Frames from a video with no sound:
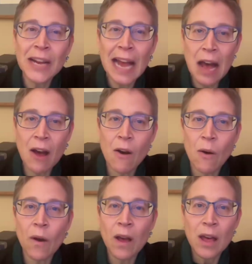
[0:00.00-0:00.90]
wondering
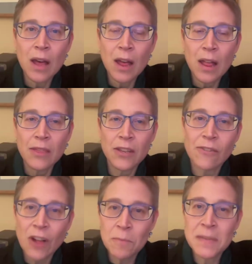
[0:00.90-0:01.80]
how the
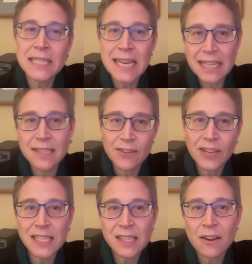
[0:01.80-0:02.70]
developments and activities